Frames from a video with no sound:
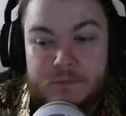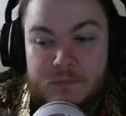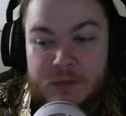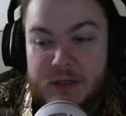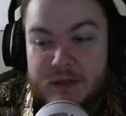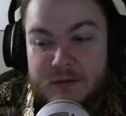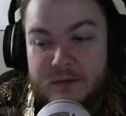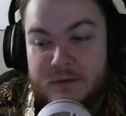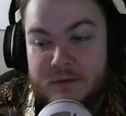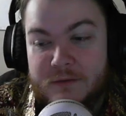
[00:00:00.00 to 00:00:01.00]
like,
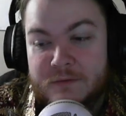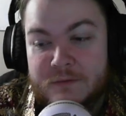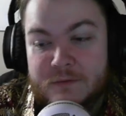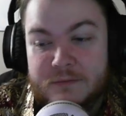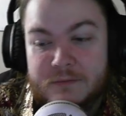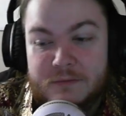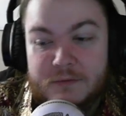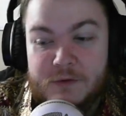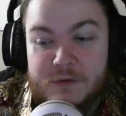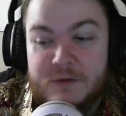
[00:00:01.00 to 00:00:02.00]

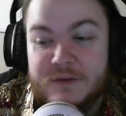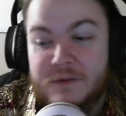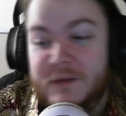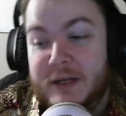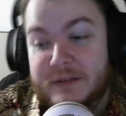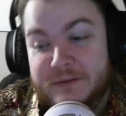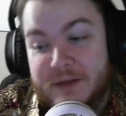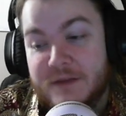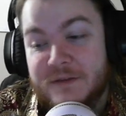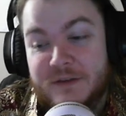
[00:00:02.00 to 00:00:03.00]
there's a lot of
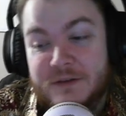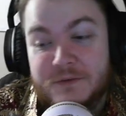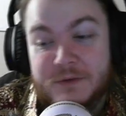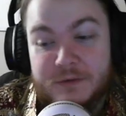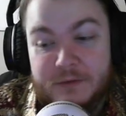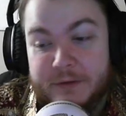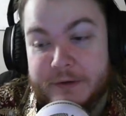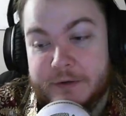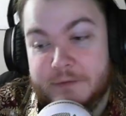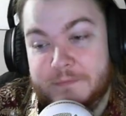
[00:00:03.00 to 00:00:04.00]
things that you can
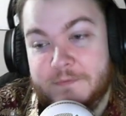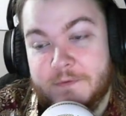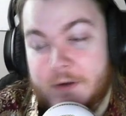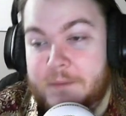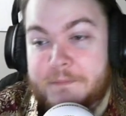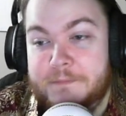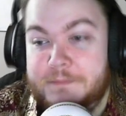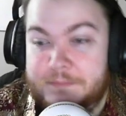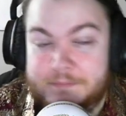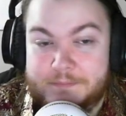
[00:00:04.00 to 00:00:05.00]
learn from
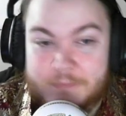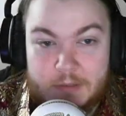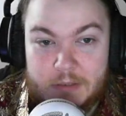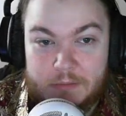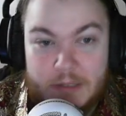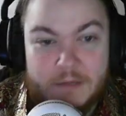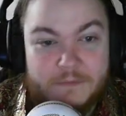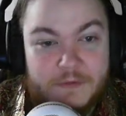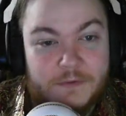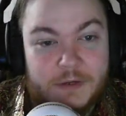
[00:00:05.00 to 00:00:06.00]
a lot
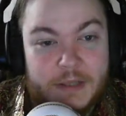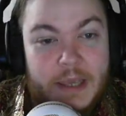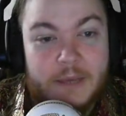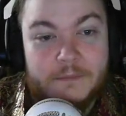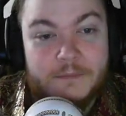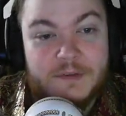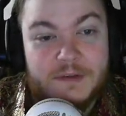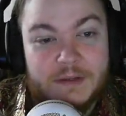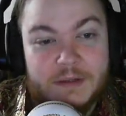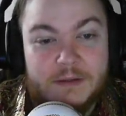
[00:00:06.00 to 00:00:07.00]
of different
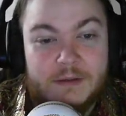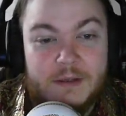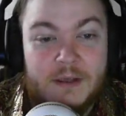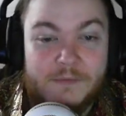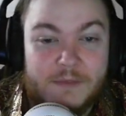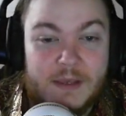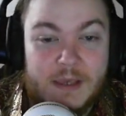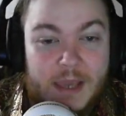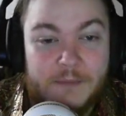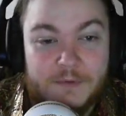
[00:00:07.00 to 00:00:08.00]
games if the
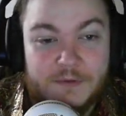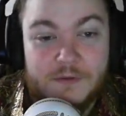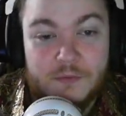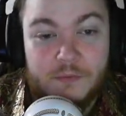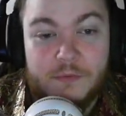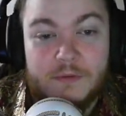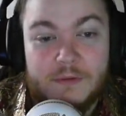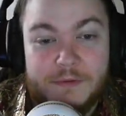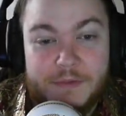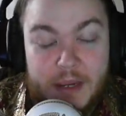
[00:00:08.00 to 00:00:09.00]
games do
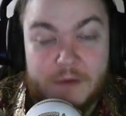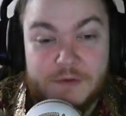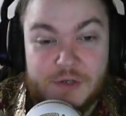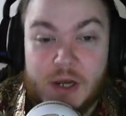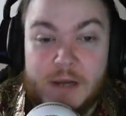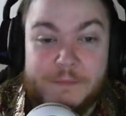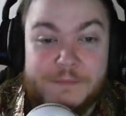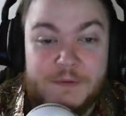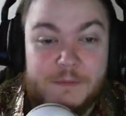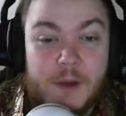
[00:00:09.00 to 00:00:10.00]
their
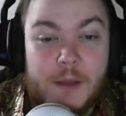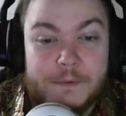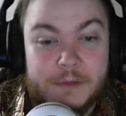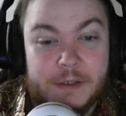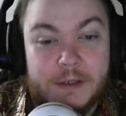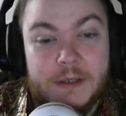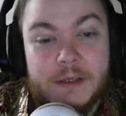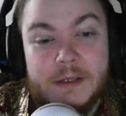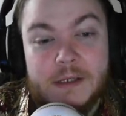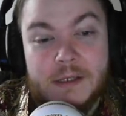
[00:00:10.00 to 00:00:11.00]
jobs properly.
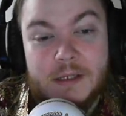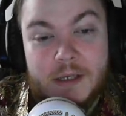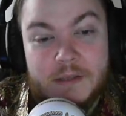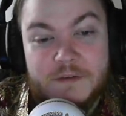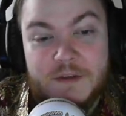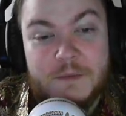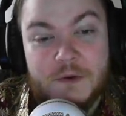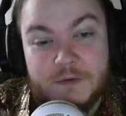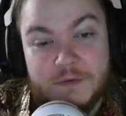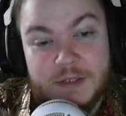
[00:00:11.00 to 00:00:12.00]
And the same
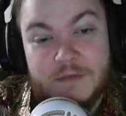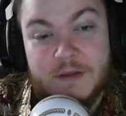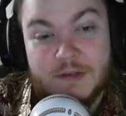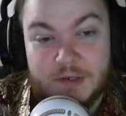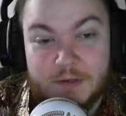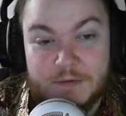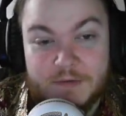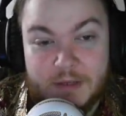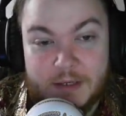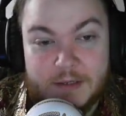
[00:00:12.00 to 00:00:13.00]
goes for TV
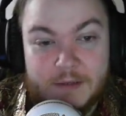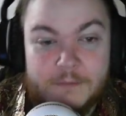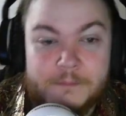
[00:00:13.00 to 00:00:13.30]
shows. Like,